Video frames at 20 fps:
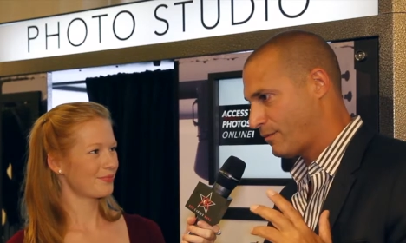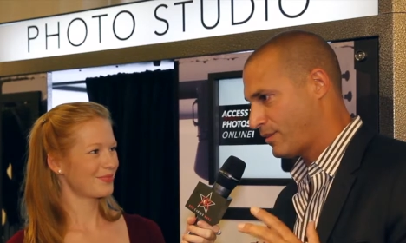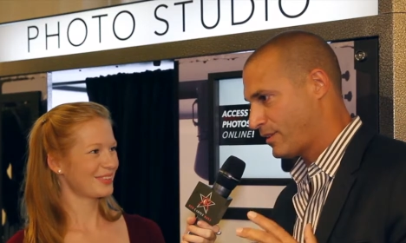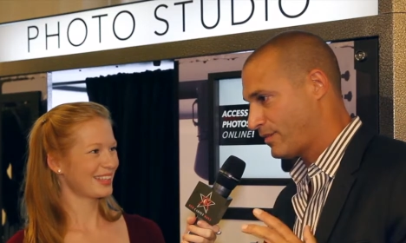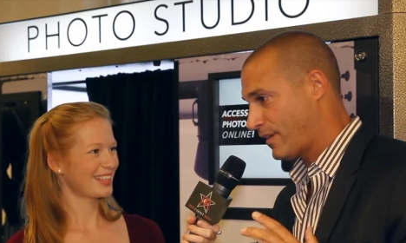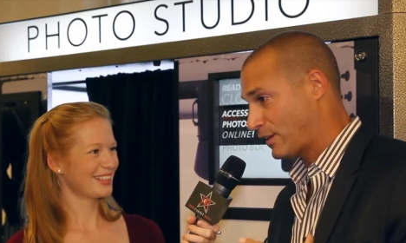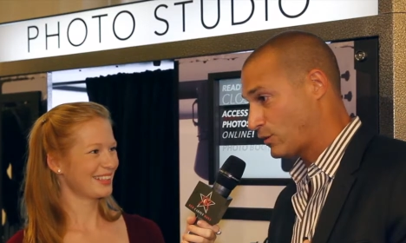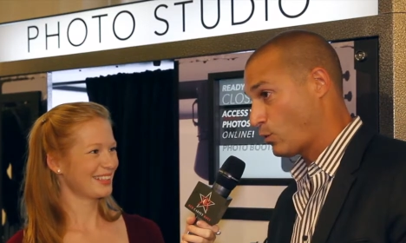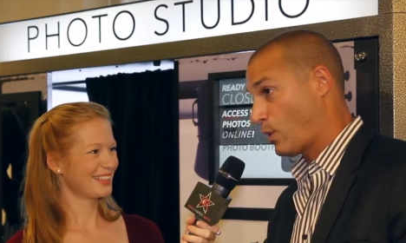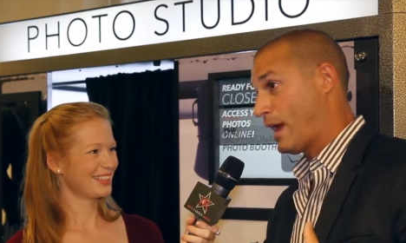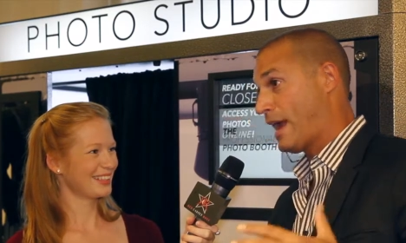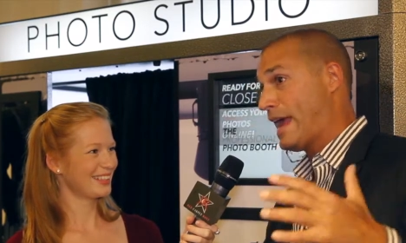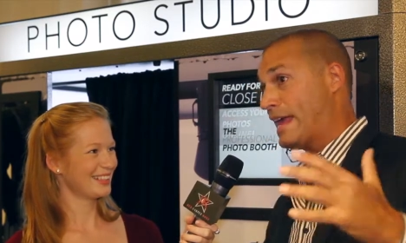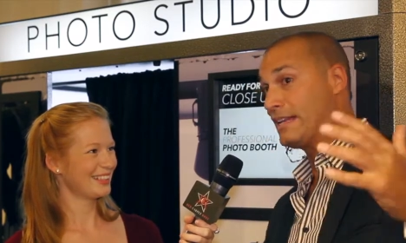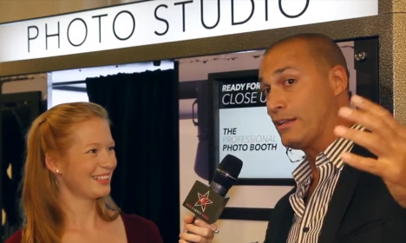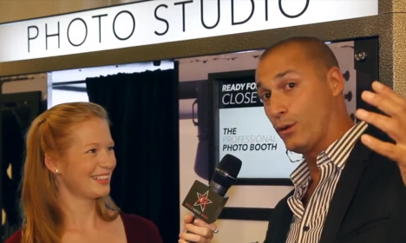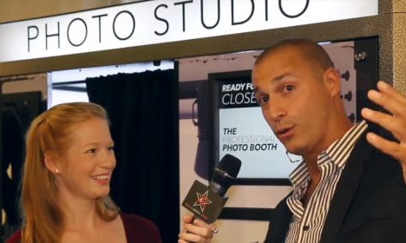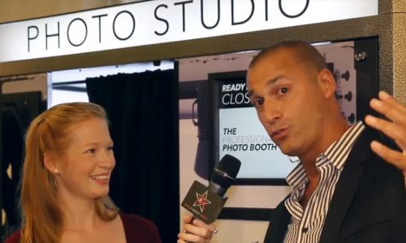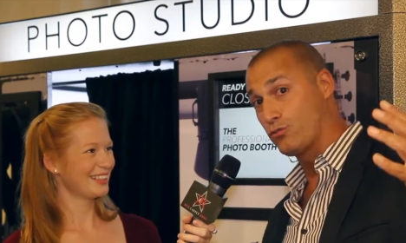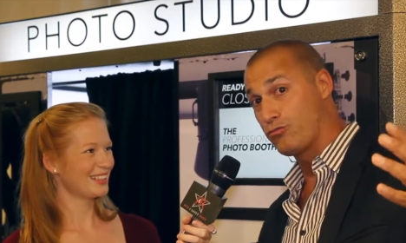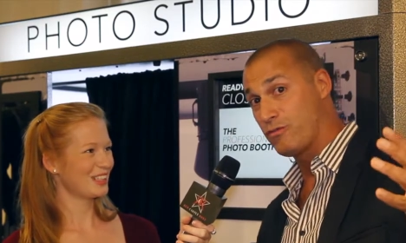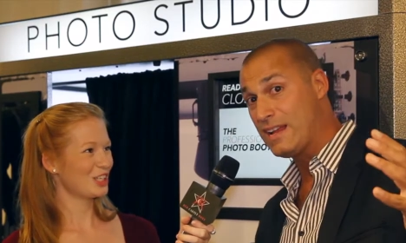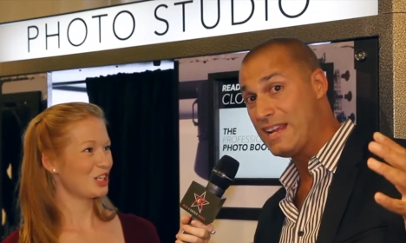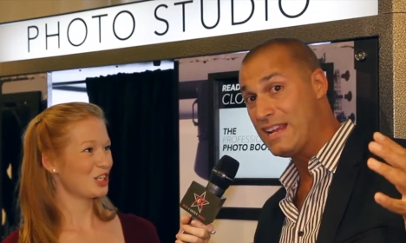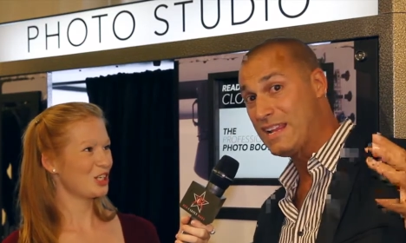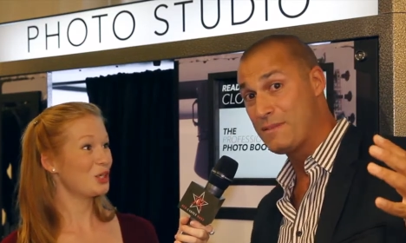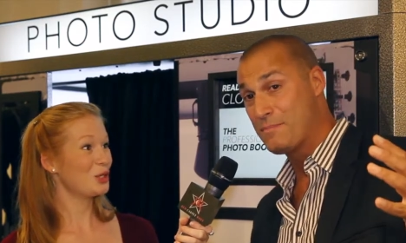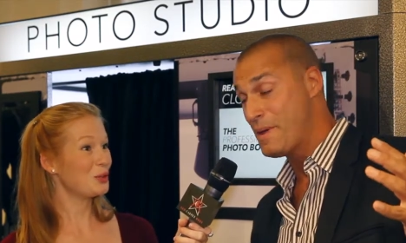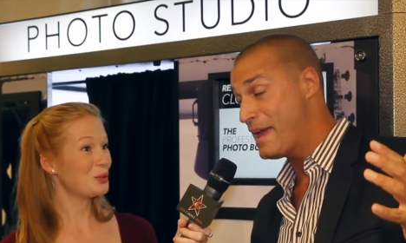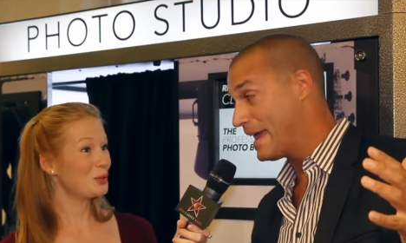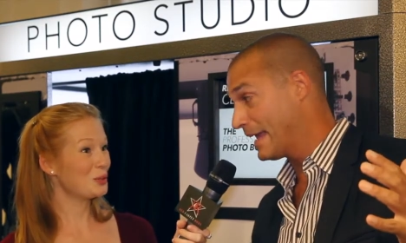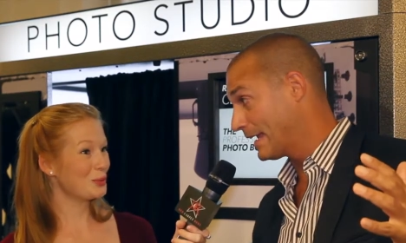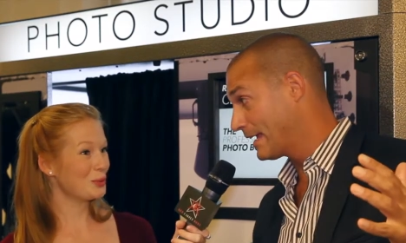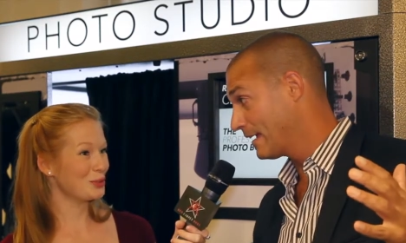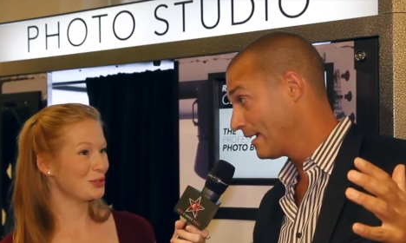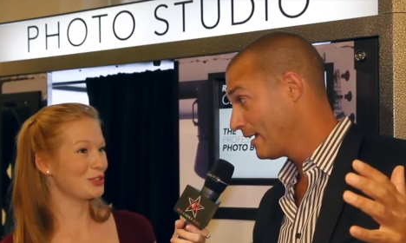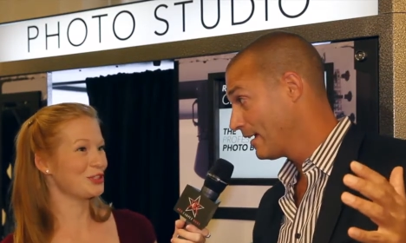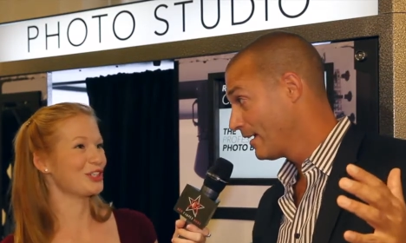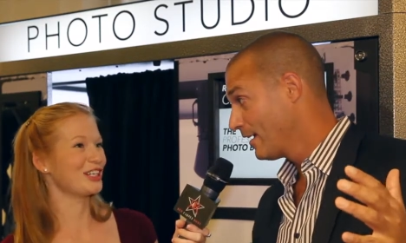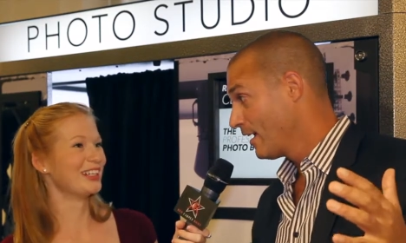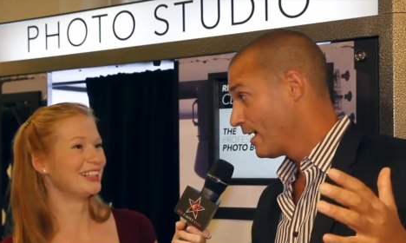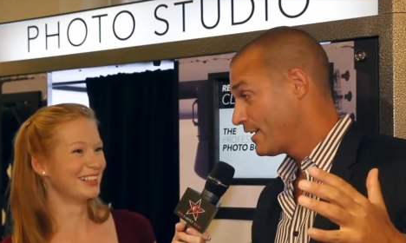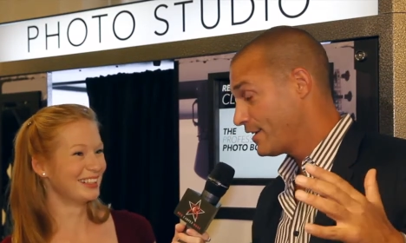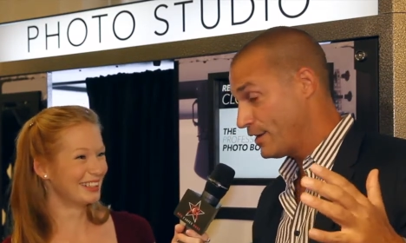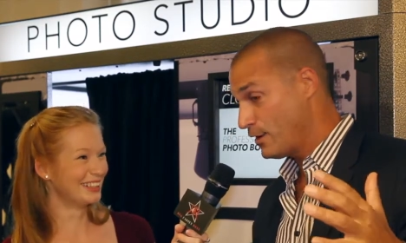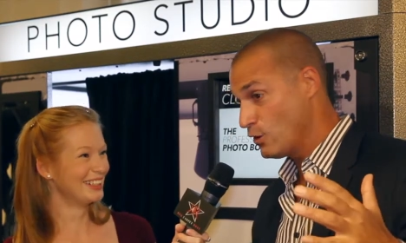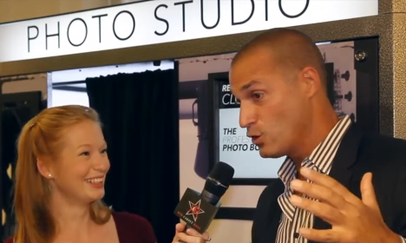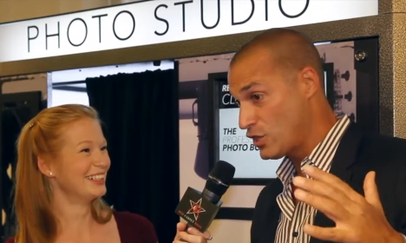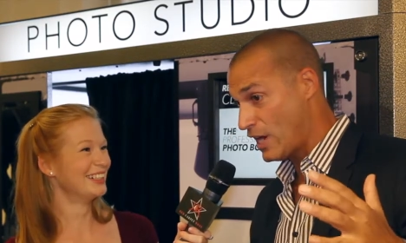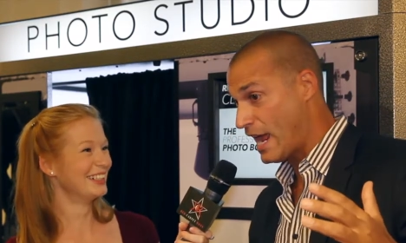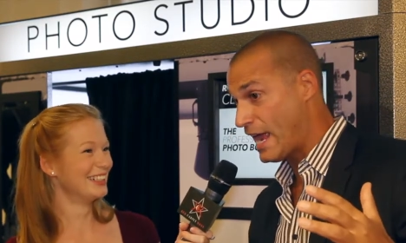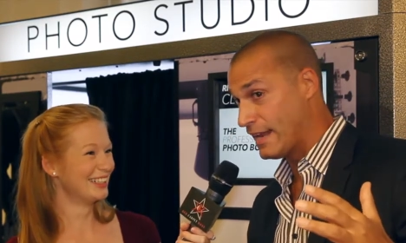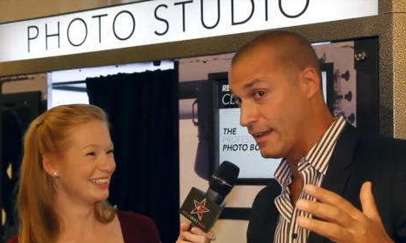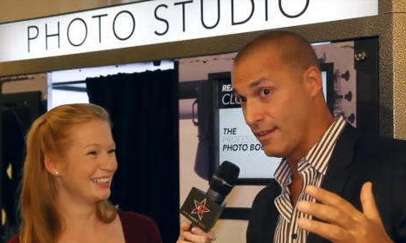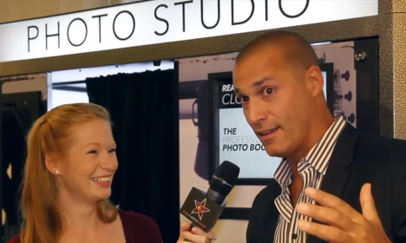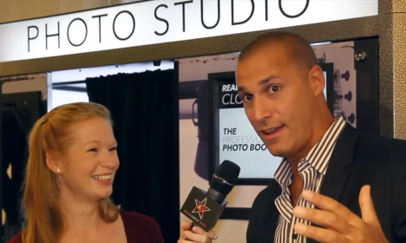Speaker 1: for the fact your head looks really big huge head.